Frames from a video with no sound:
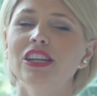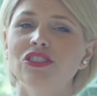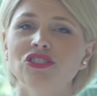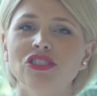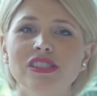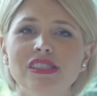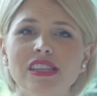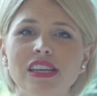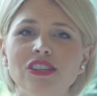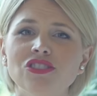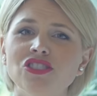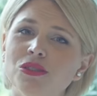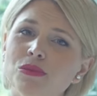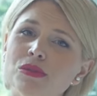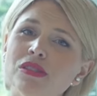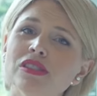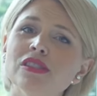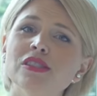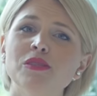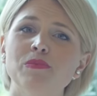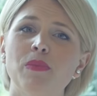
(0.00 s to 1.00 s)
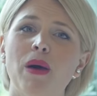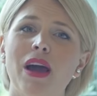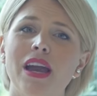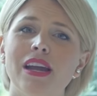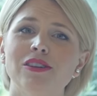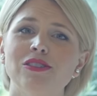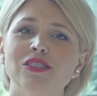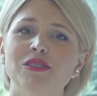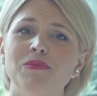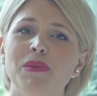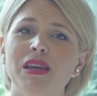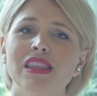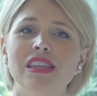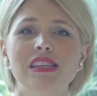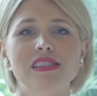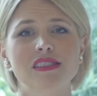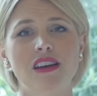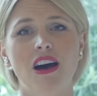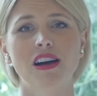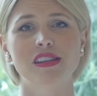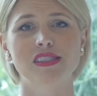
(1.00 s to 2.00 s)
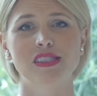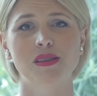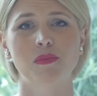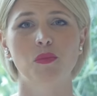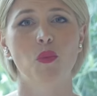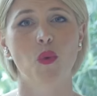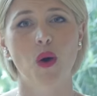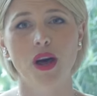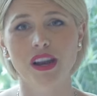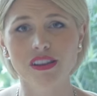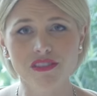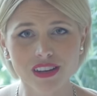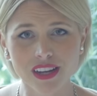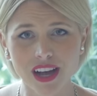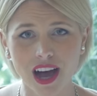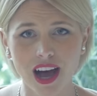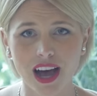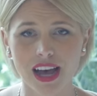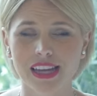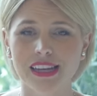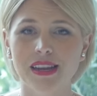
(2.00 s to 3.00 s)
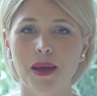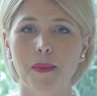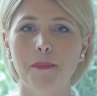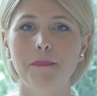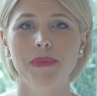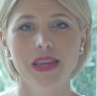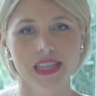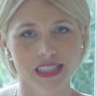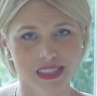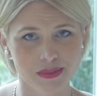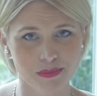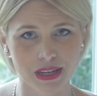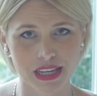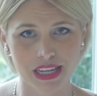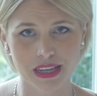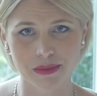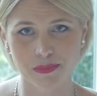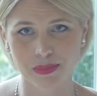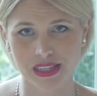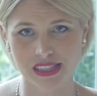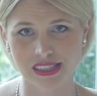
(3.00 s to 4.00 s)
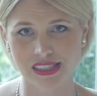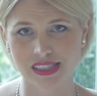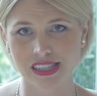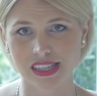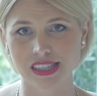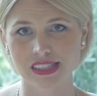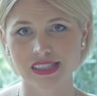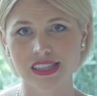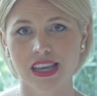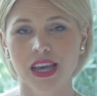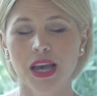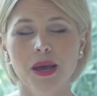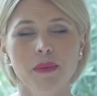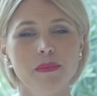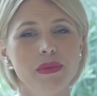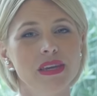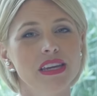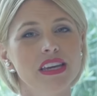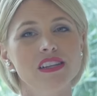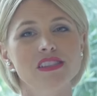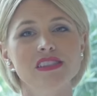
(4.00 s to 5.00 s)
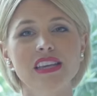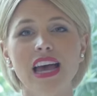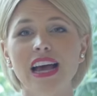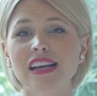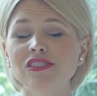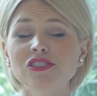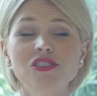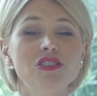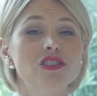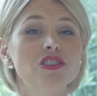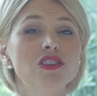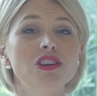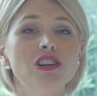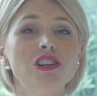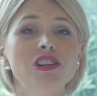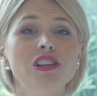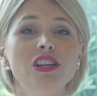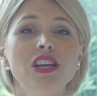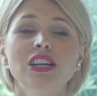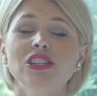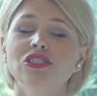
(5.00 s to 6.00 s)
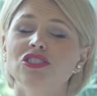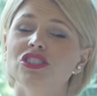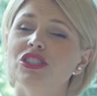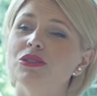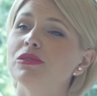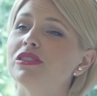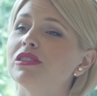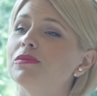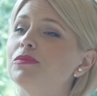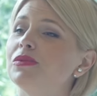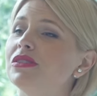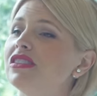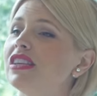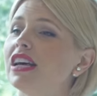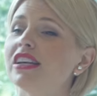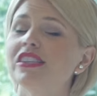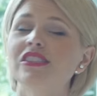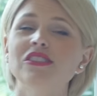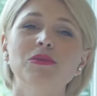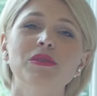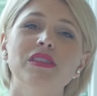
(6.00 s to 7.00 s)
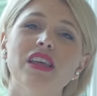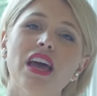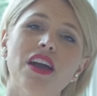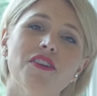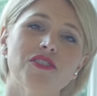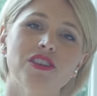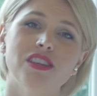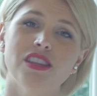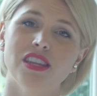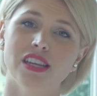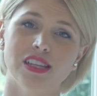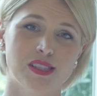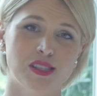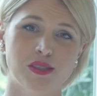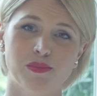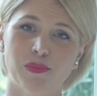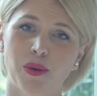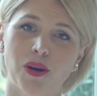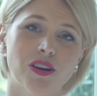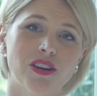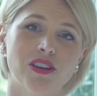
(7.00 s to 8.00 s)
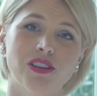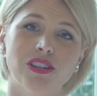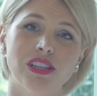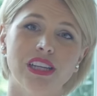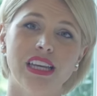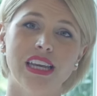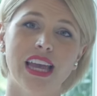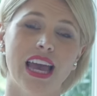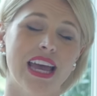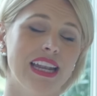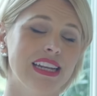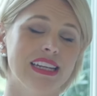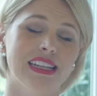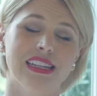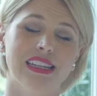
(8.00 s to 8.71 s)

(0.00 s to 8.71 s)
She says she was inspired to make these awesome one-of-a-kind mixed media pieces because as a girl, she was obsessed with everything sparkly and